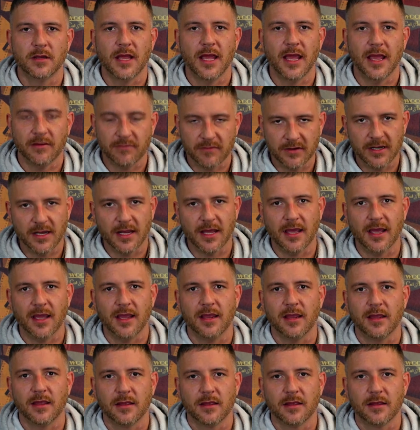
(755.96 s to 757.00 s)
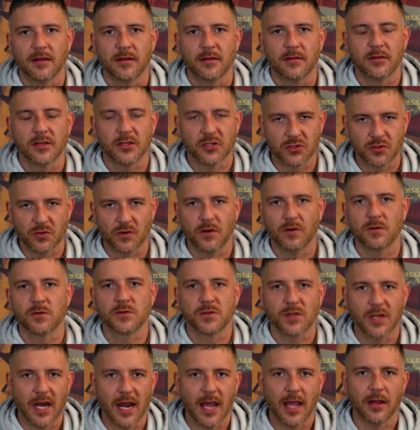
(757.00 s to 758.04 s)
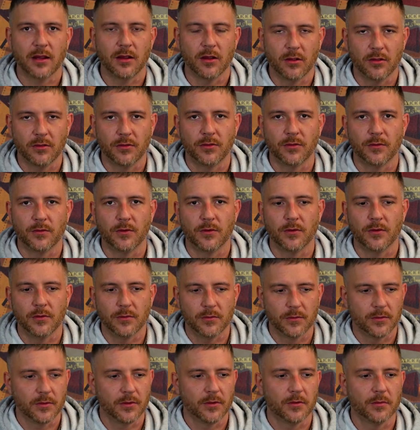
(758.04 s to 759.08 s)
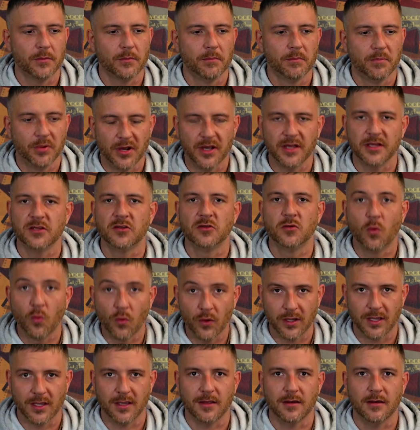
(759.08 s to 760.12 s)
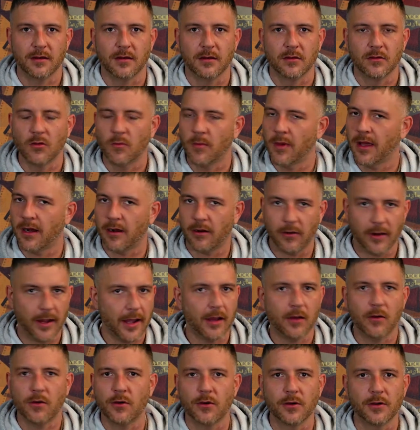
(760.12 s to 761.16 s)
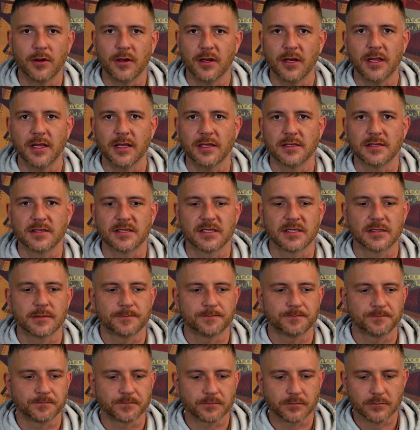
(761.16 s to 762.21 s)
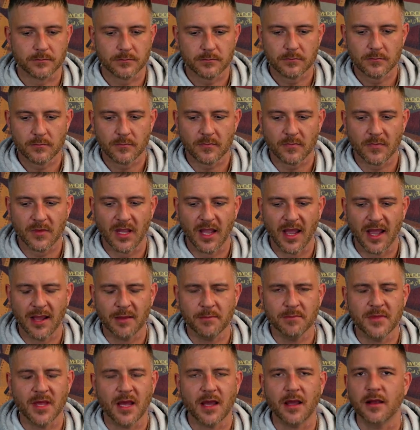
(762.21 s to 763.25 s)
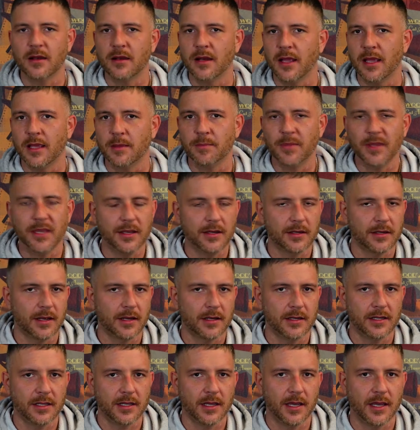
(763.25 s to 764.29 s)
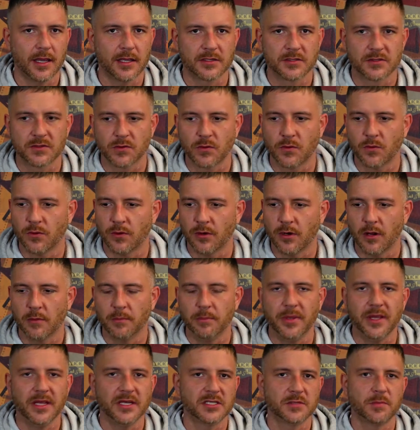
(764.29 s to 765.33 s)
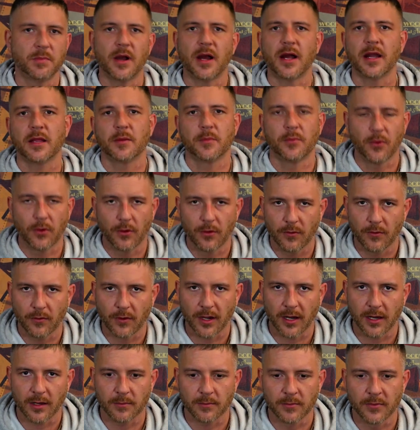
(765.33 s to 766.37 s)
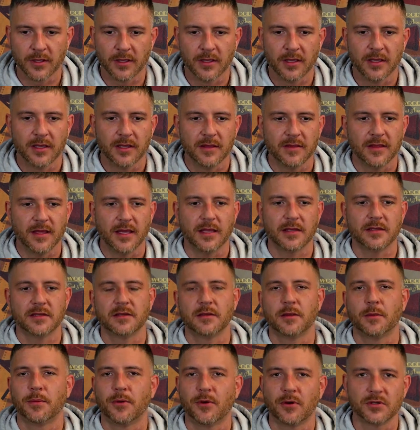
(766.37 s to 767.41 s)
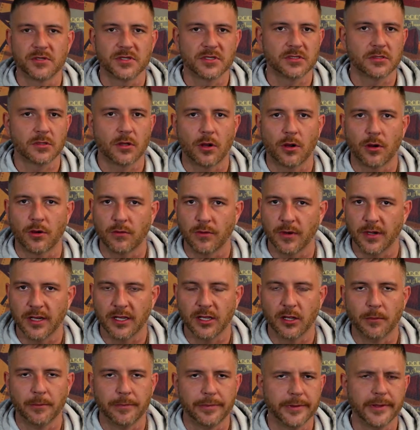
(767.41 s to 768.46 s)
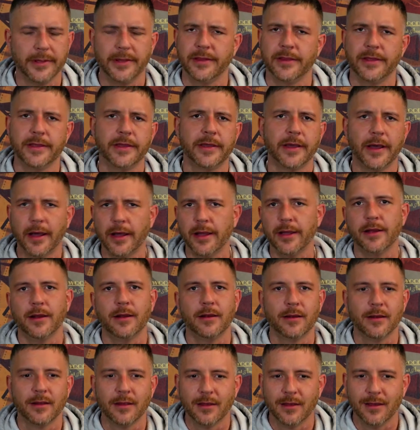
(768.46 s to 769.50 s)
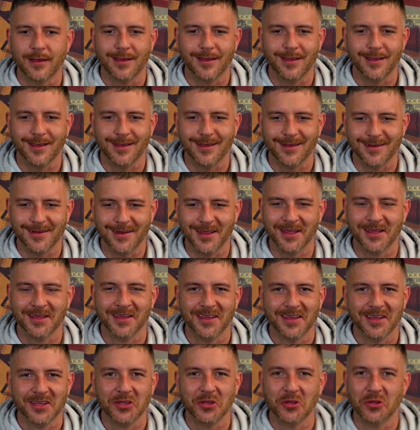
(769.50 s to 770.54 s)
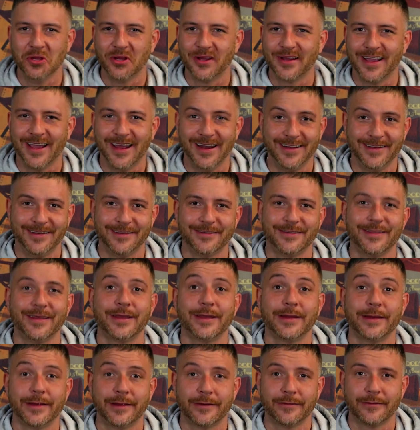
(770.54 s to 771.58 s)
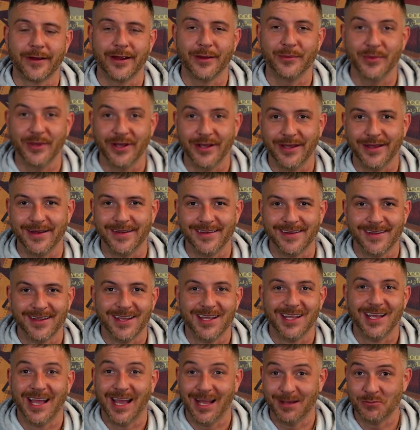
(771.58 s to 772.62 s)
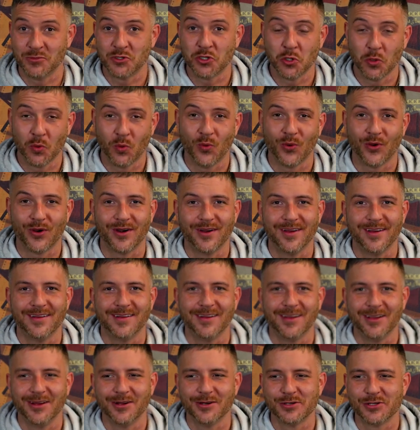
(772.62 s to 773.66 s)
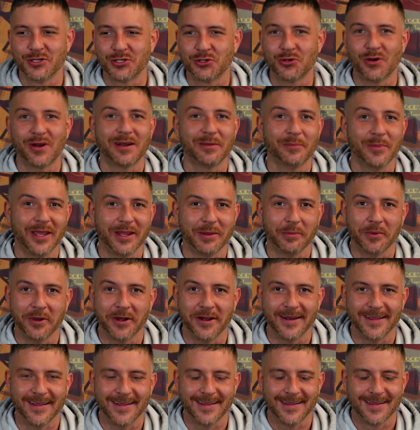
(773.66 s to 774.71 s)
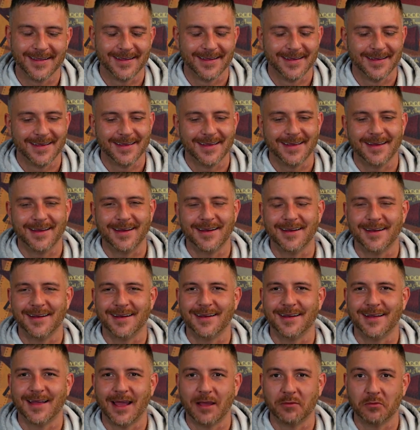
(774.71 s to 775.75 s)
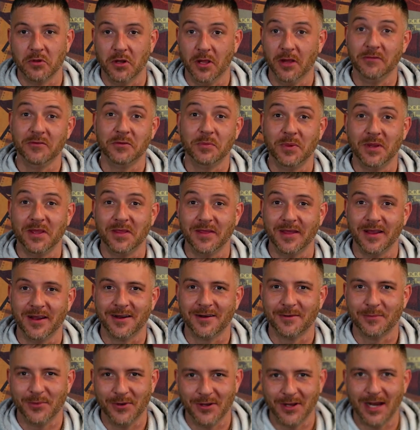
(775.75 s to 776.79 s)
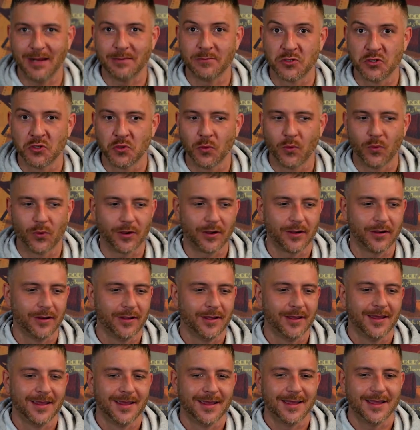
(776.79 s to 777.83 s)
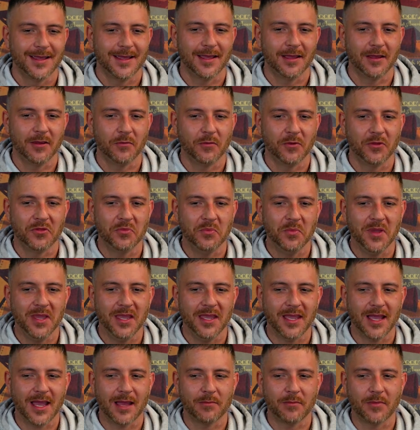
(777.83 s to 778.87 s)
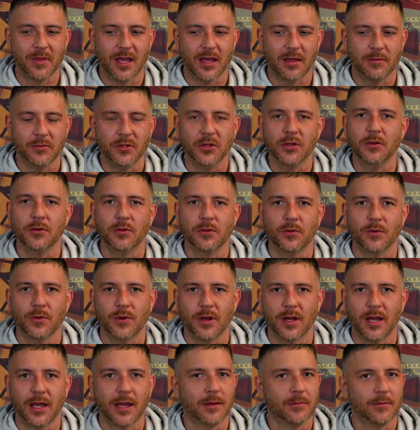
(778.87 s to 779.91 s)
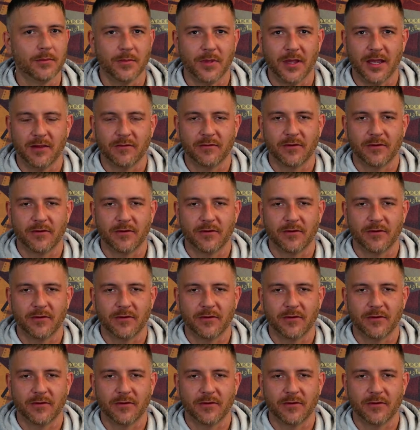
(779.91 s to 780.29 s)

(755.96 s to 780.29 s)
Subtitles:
every day the struggles that I go through, but doing it, no matter how hard it is. I'm not a P90X or a Beachbody program that the person's already completely cut, and you look at it and you're thinking, yeah, right, bud, I'm sure, you're just trying to make money. I would love to be there, but I'm sure. With me, I'm you. I'm